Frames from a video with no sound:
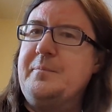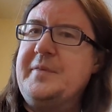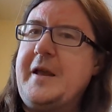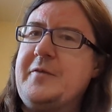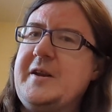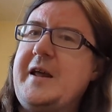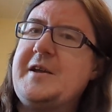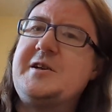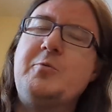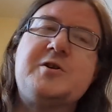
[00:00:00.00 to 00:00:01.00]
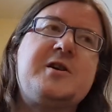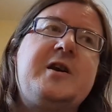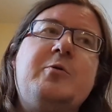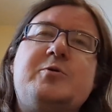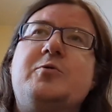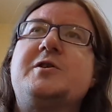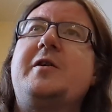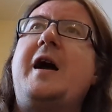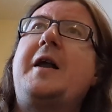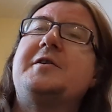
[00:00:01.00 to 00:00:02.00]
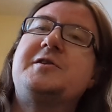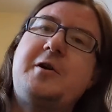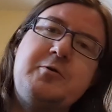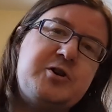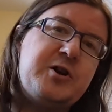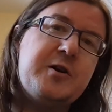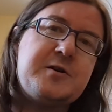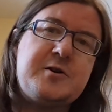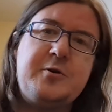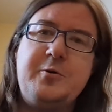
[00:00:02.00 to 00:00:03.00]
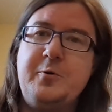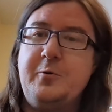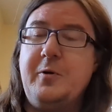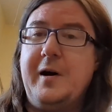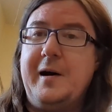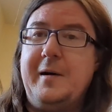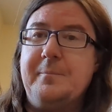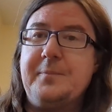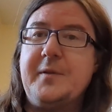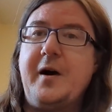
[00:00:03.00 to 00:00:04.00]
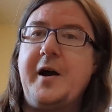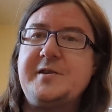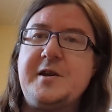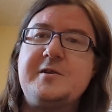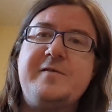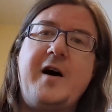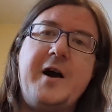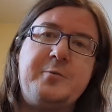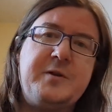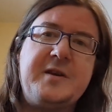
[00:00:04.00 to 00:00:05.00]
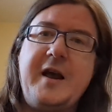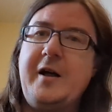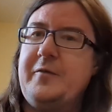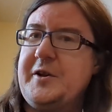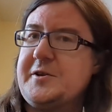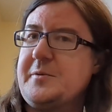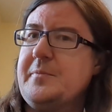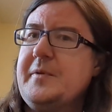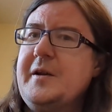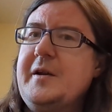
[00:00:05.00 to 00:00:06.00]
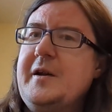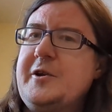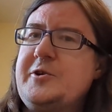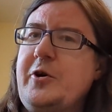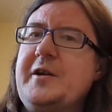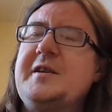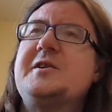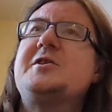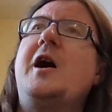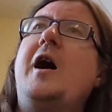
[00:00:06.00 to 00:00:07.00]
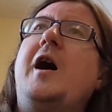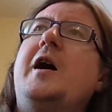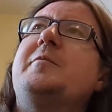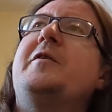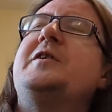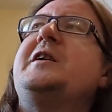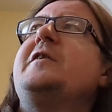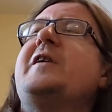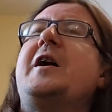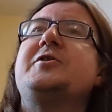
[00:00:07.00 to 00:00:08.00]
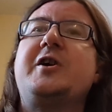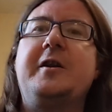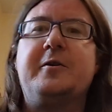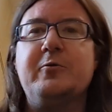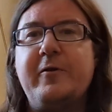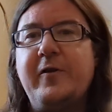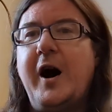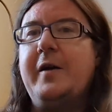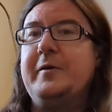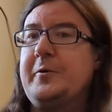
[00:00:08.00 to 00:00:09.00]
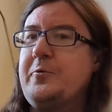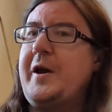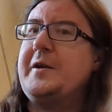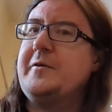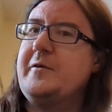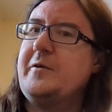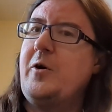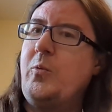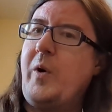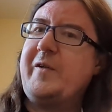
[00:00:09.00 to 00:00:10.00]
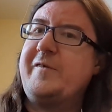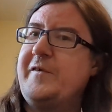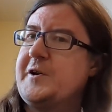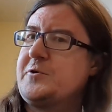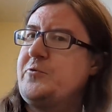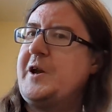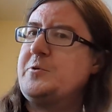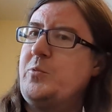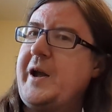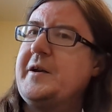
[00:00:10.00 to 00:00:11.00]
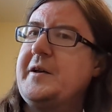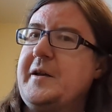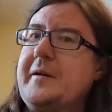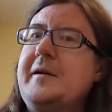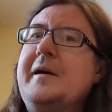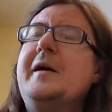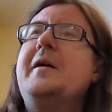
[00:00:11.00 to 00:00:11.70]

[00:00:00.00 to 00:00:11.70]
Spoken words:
Nevertheless, he also had associates who identified with Calvinism. During this time of the Evangelical revival, the first Great Awakening,